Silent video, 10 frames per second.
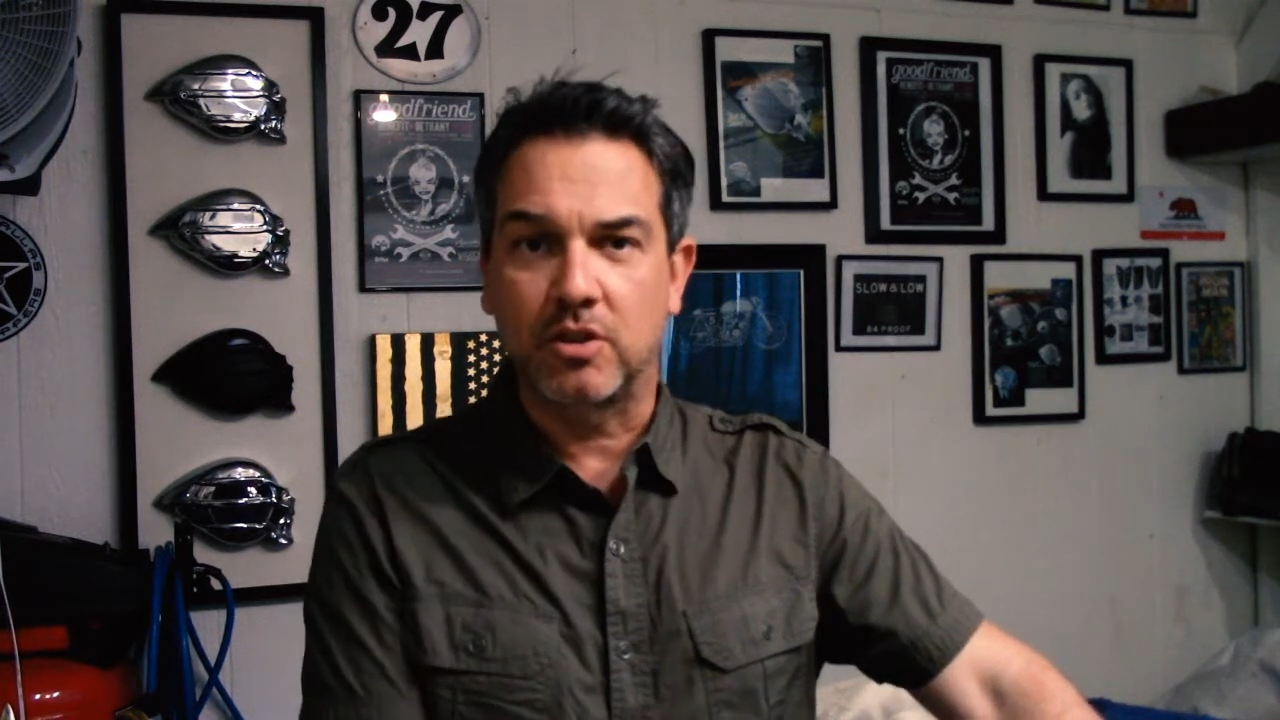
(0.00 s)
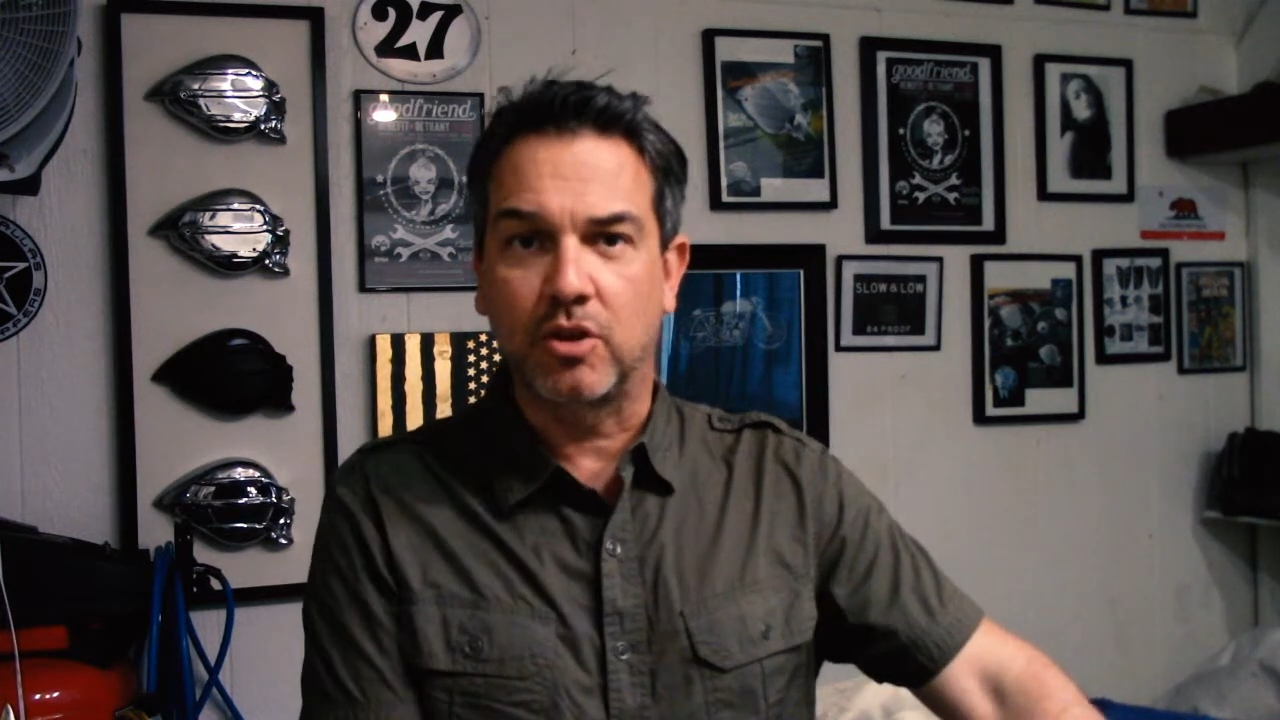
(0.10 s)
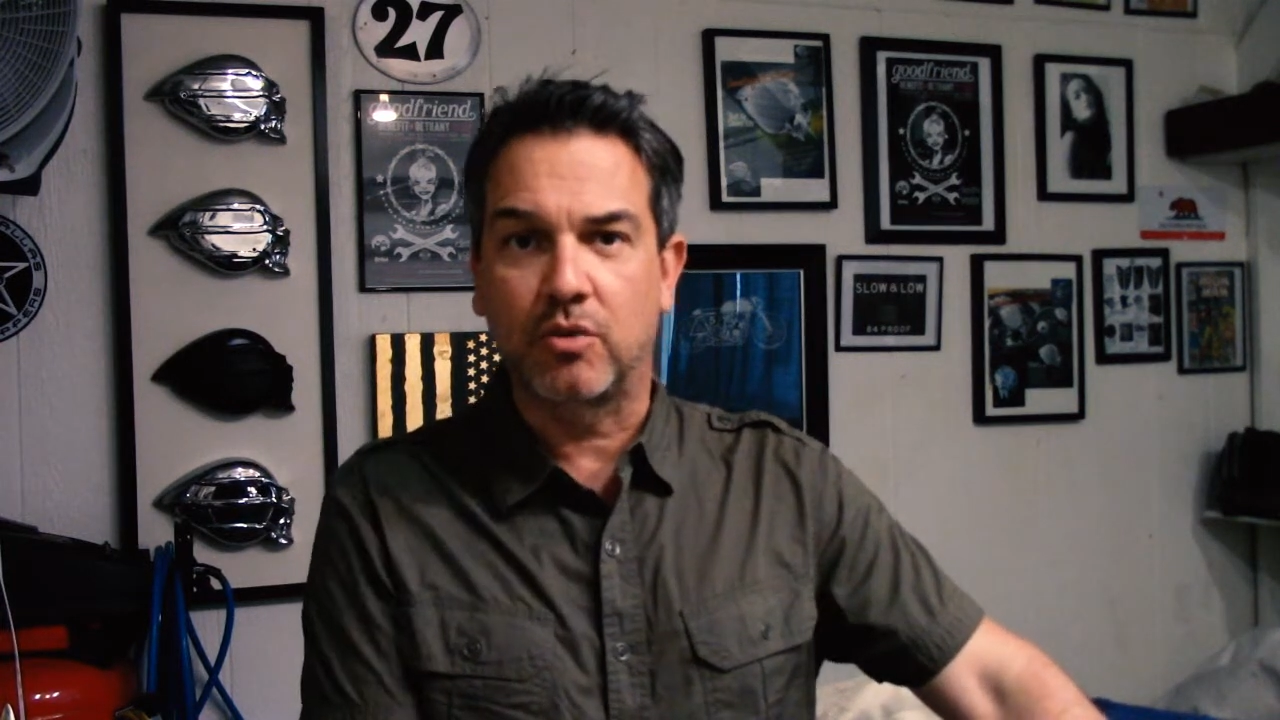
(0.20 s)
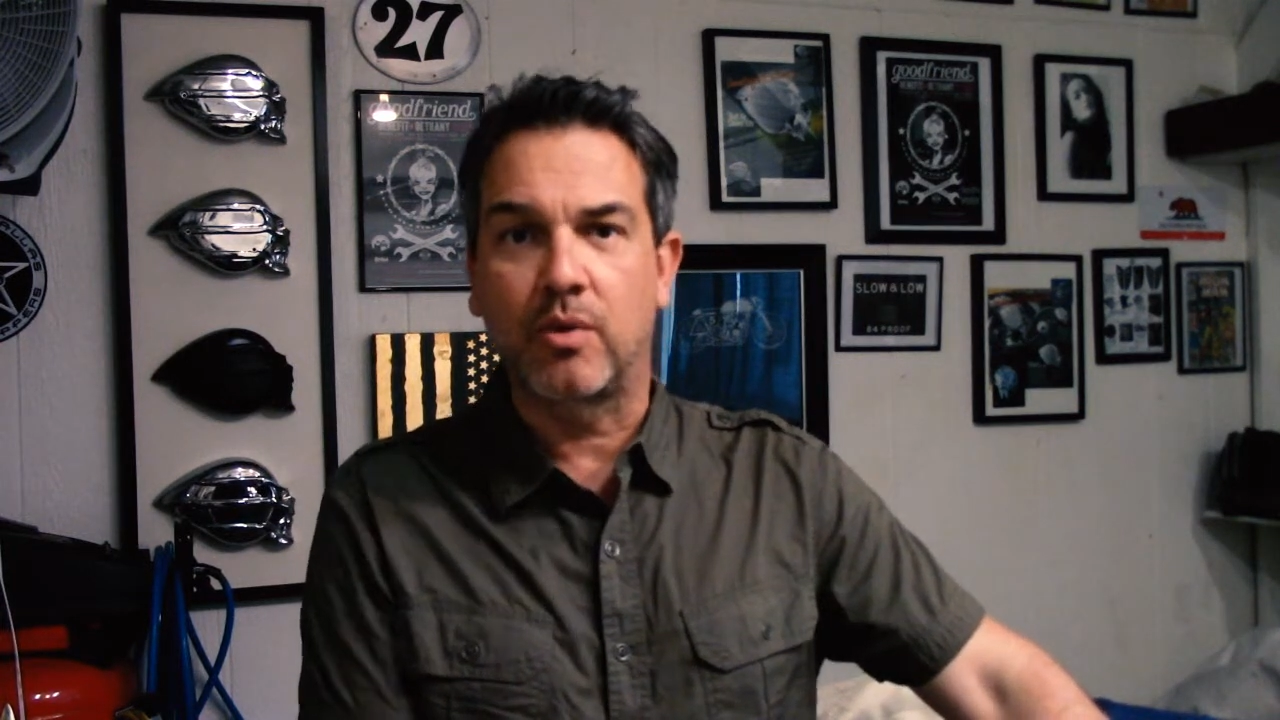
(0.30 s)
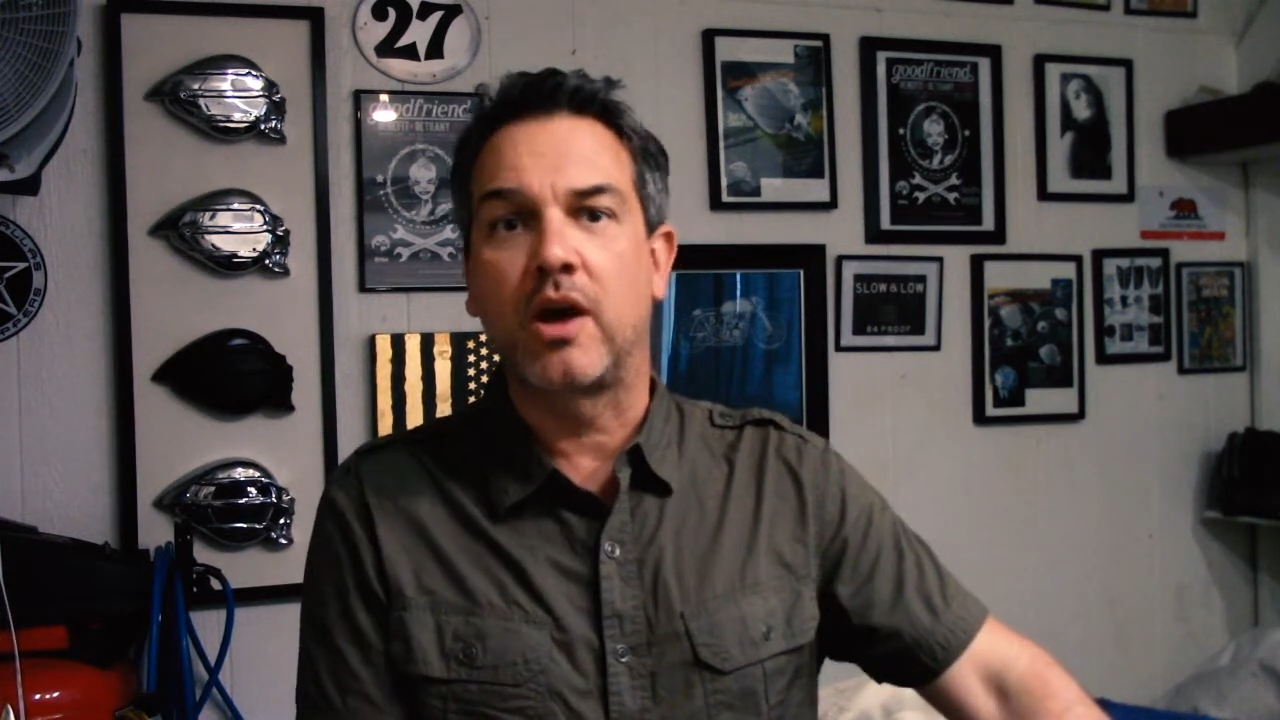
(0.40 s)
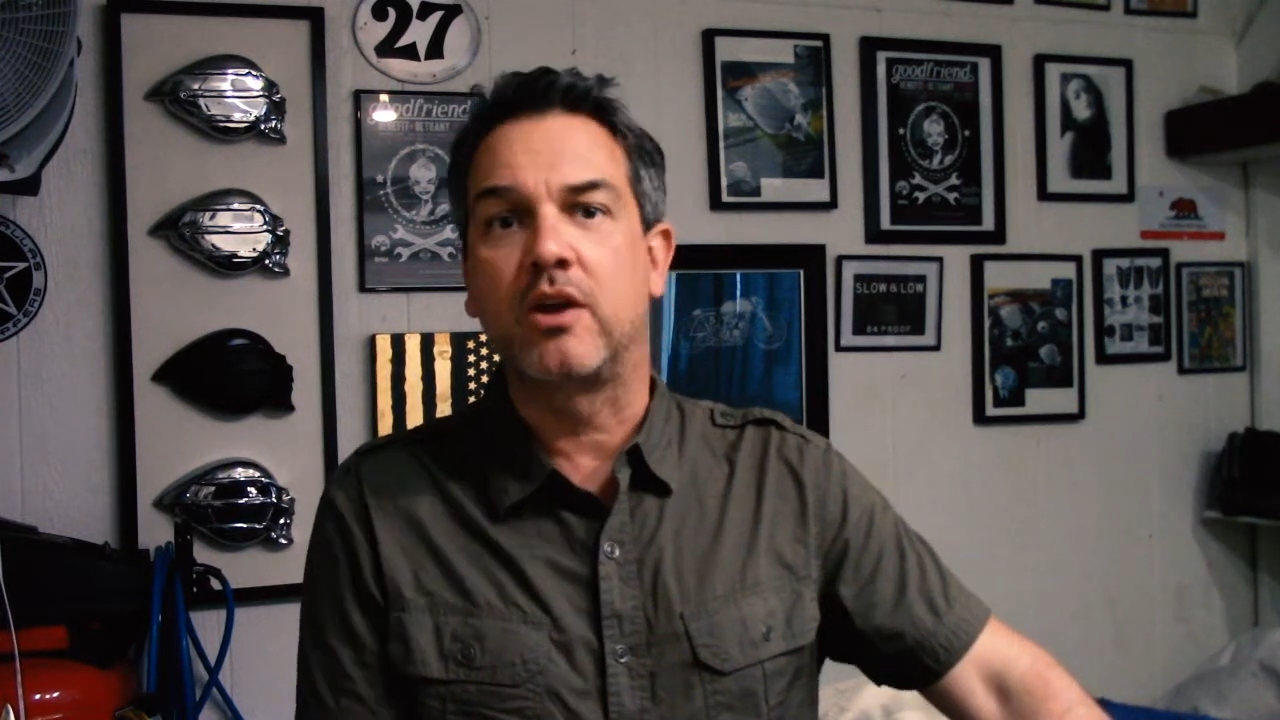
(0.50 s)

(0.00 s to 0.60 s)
look right